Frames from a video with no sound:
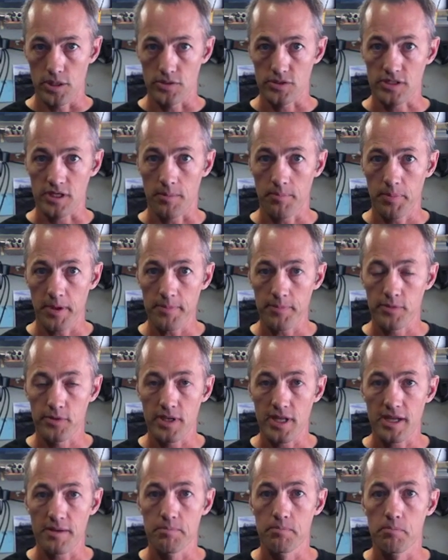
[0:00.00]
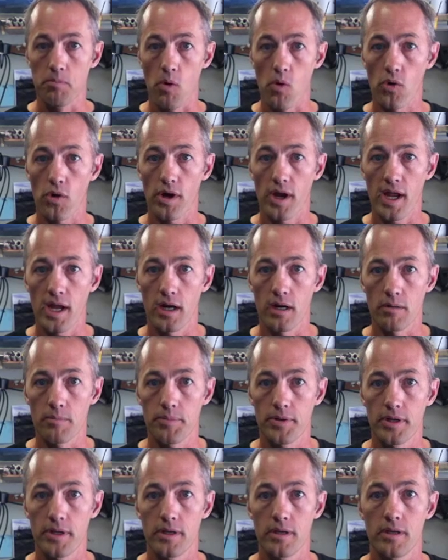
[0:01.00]
some people need more
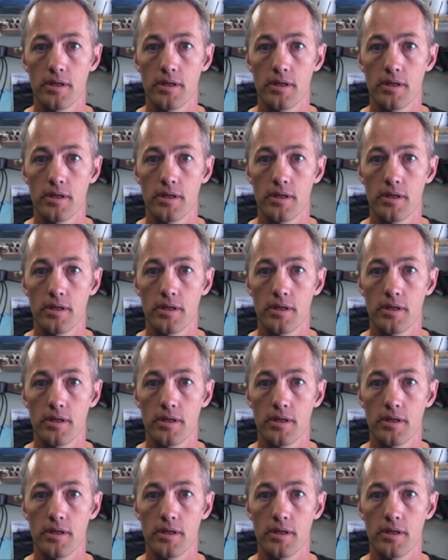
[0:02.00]
help